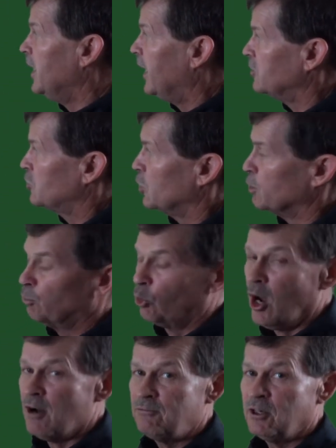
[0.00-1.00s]
And so the
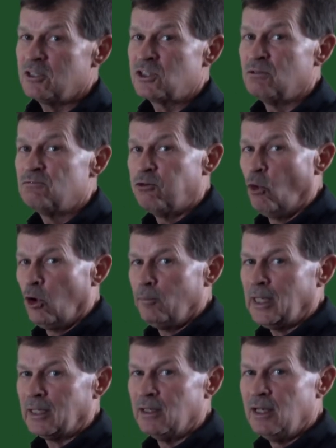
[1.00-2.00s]
prophet is informing